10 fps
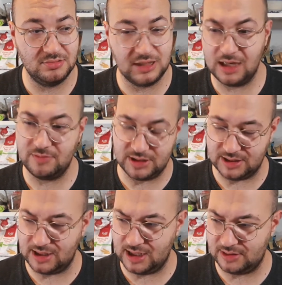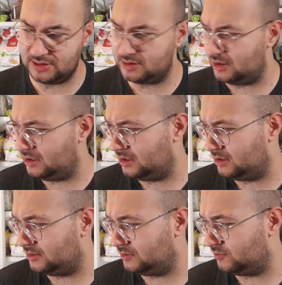yeah, we did that
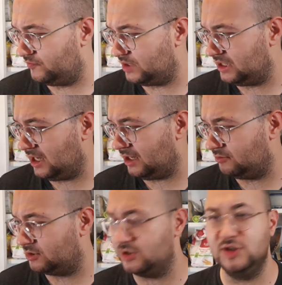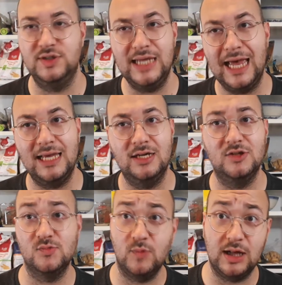and we've been out today
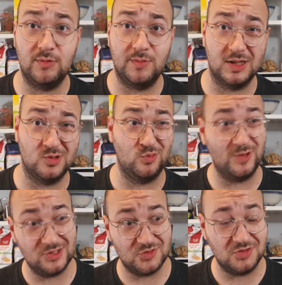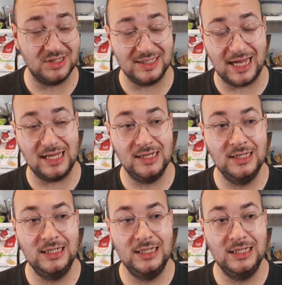as well. We went to a restaurant today.